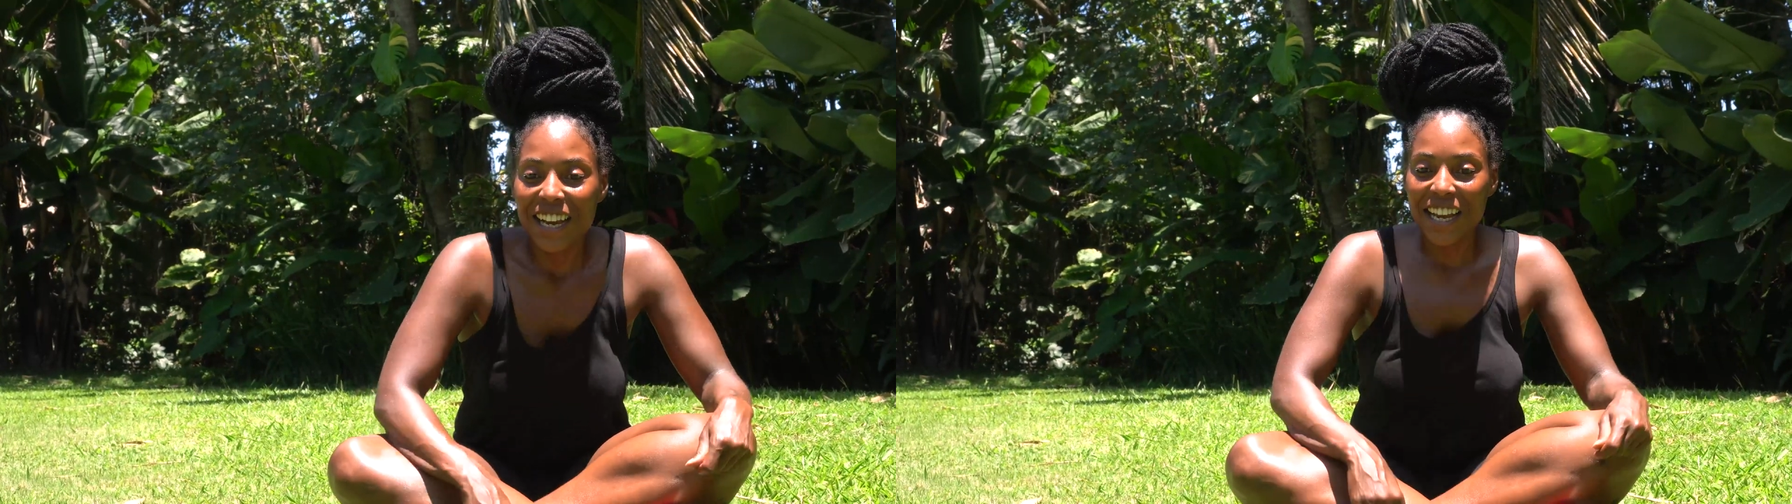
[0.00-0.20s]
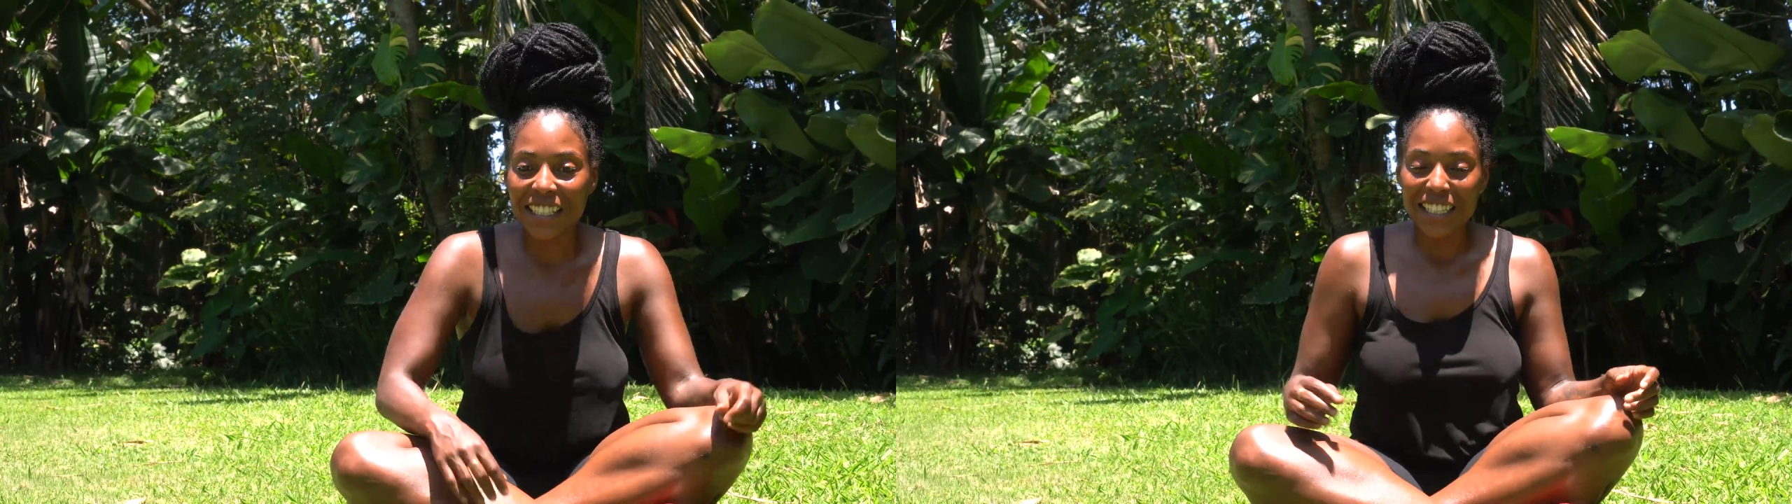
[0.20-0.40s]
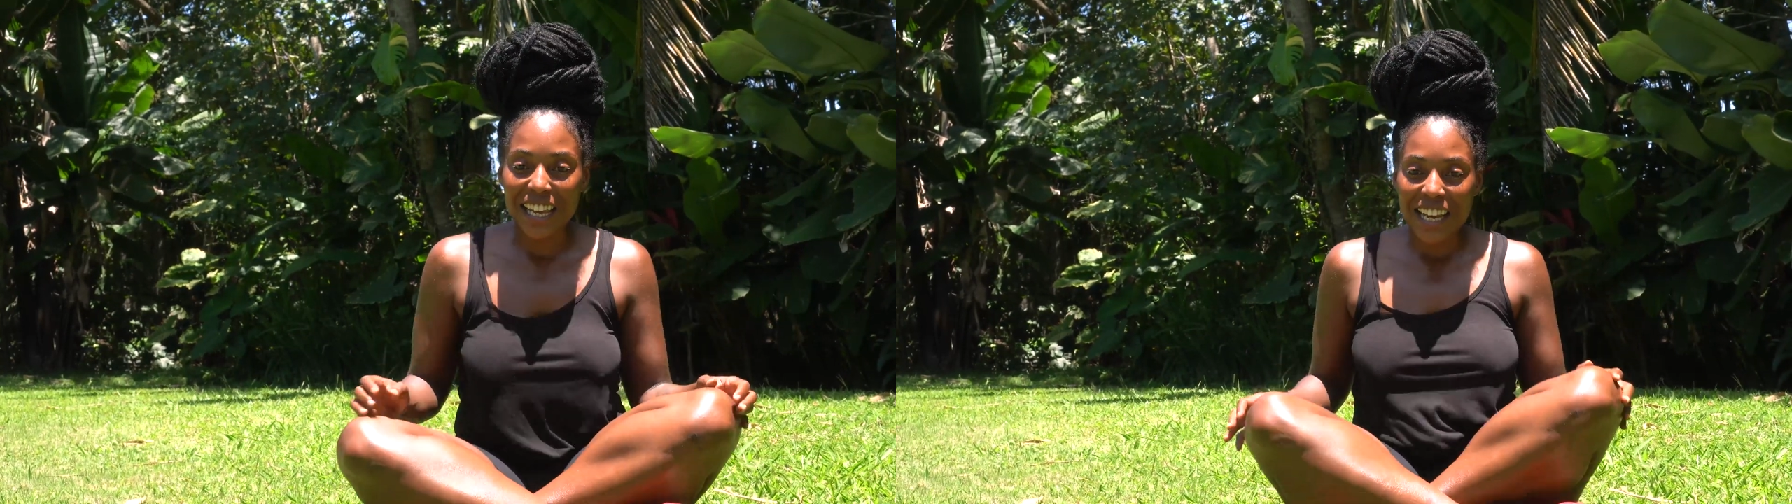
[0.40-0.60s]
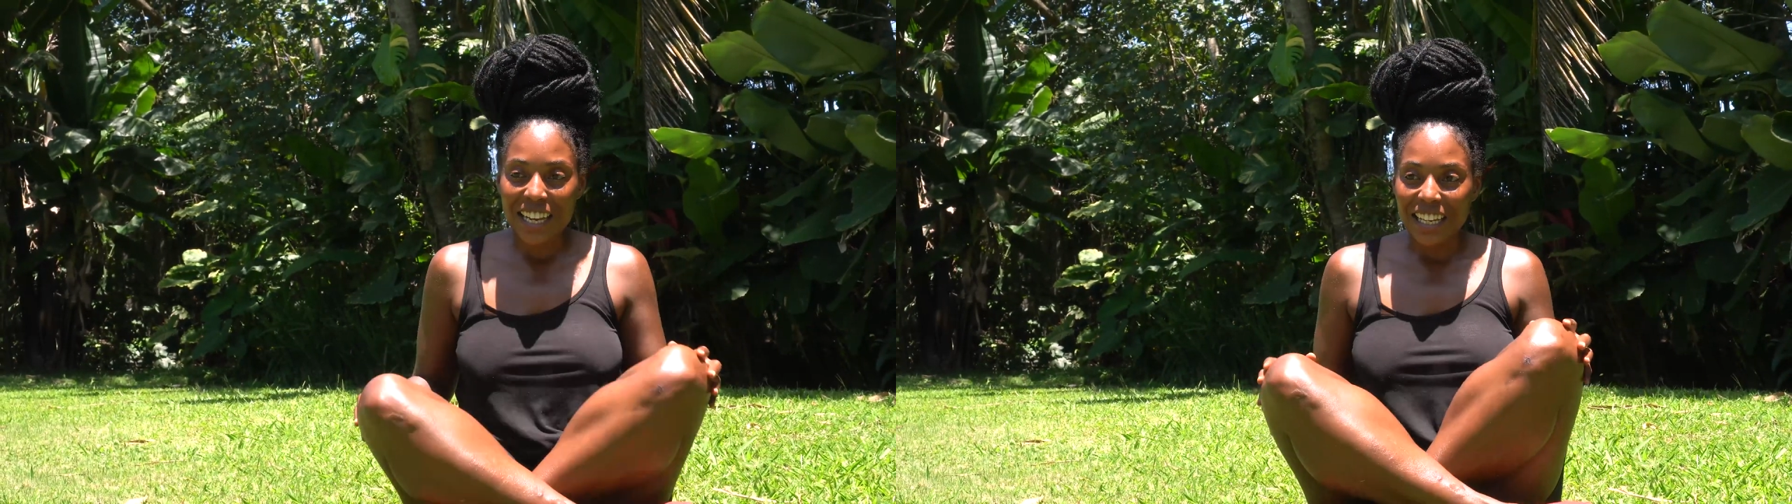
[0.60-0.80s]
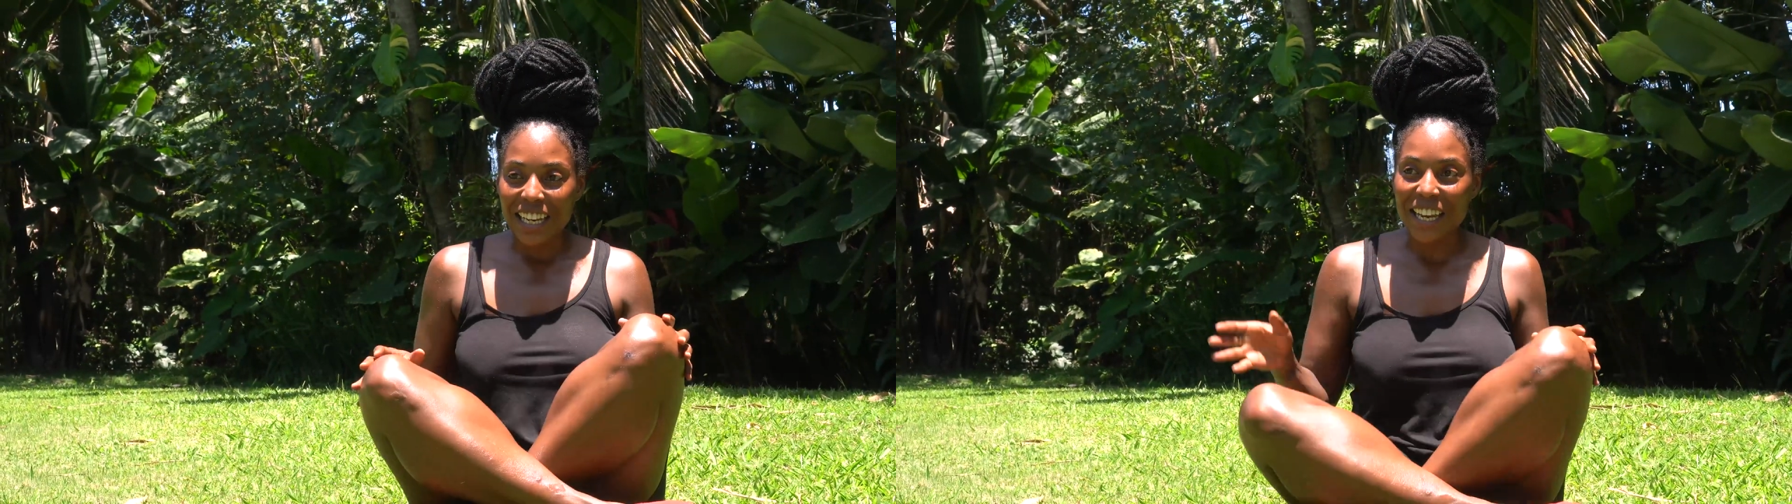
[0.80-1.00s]
It's like
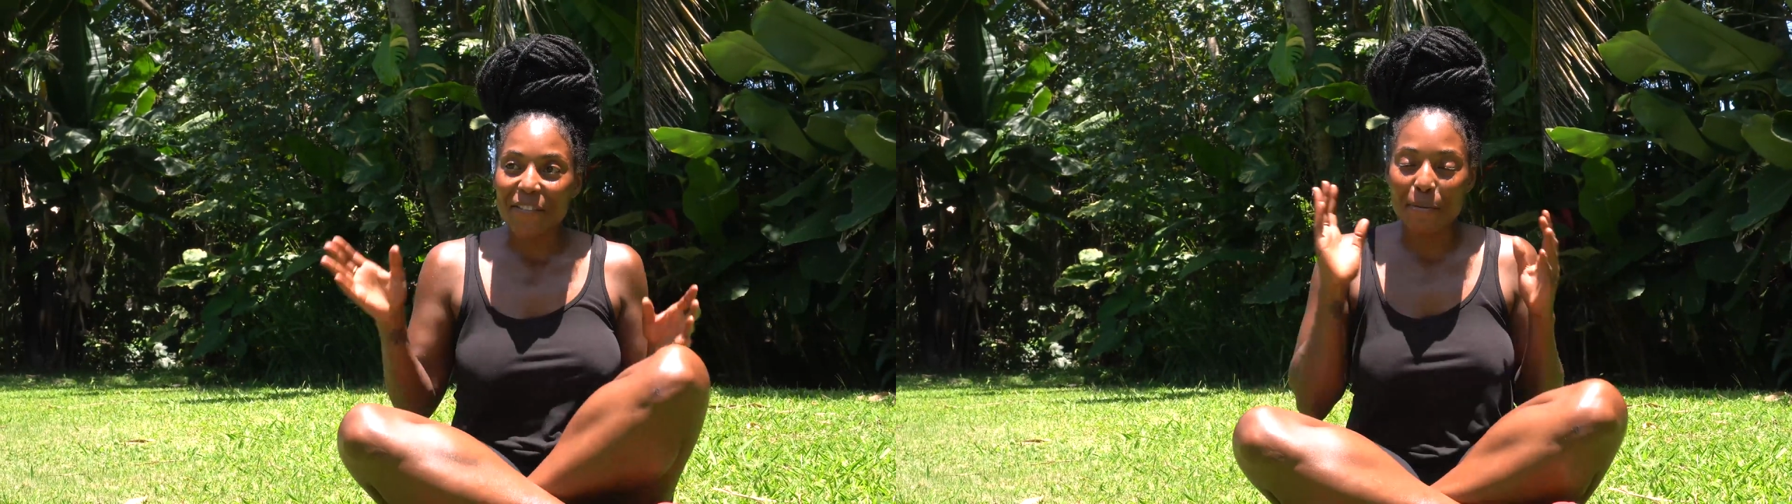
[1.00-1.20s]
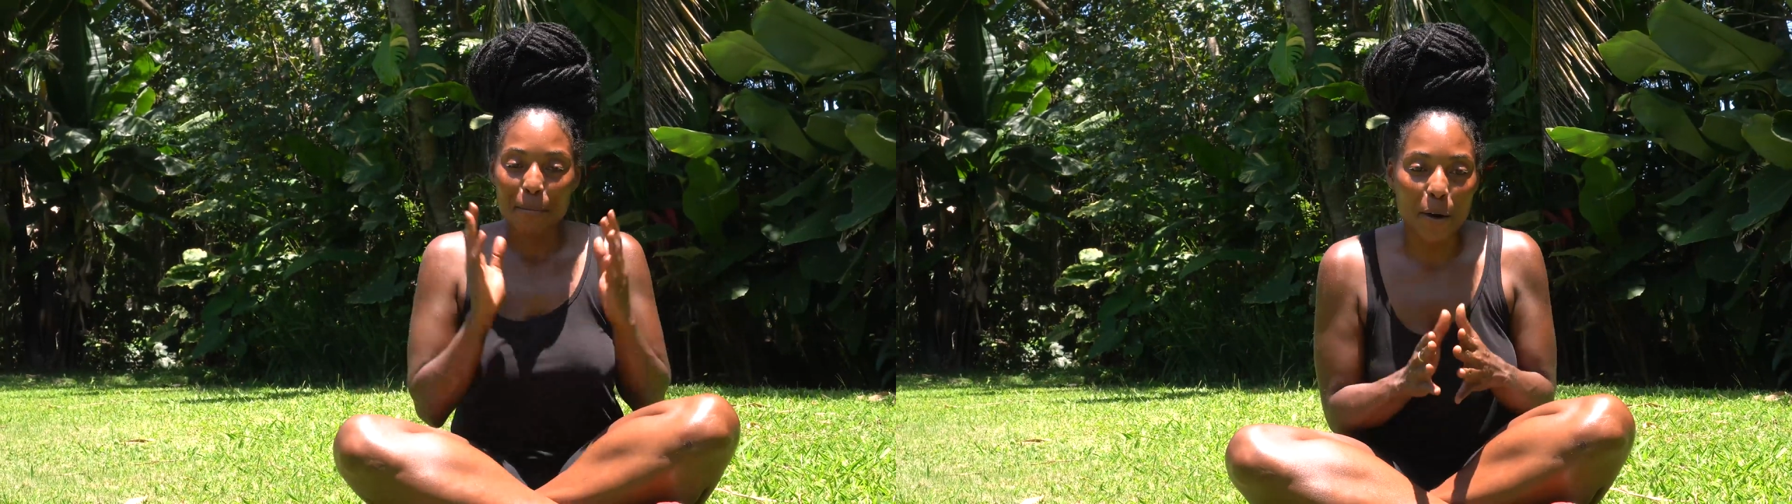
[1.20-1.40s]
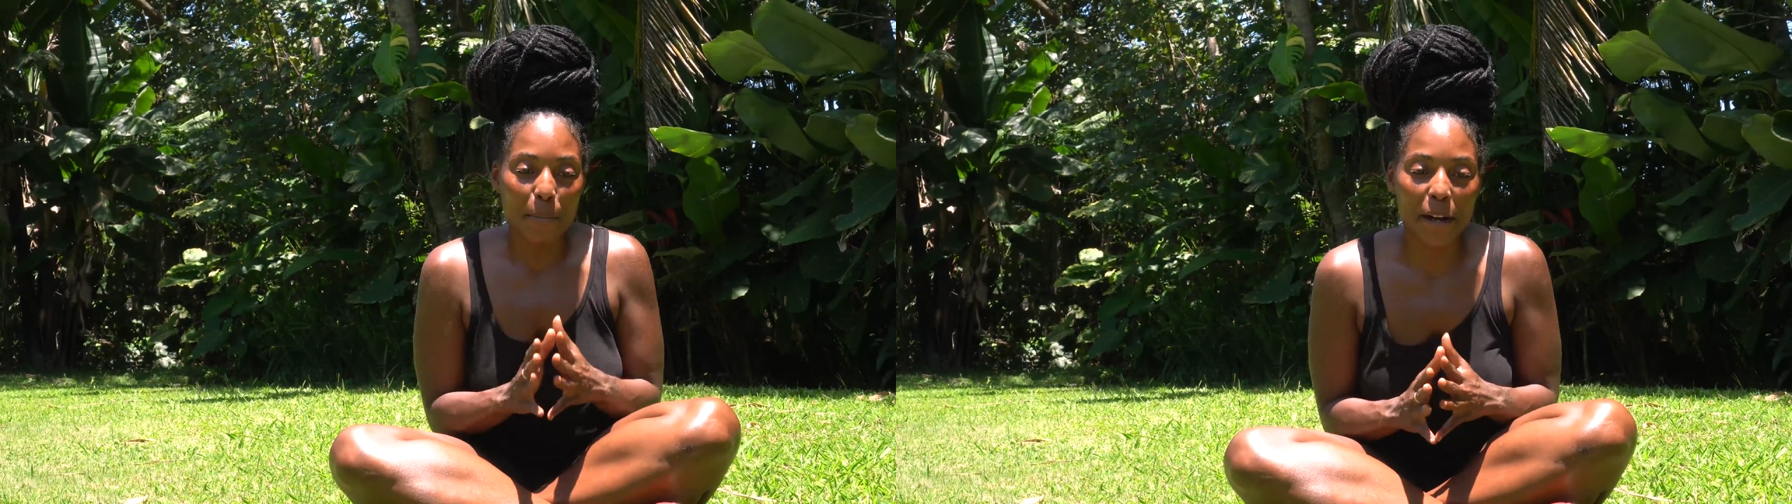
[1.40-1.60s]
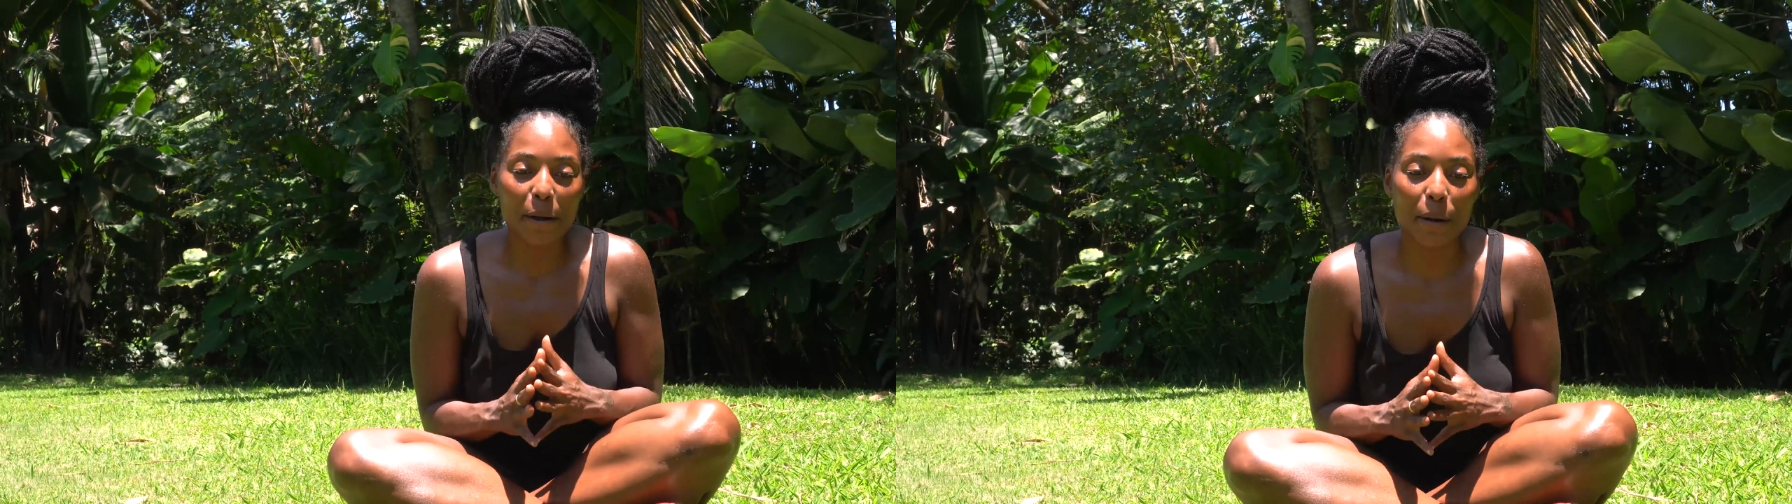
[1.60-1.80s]
even more bare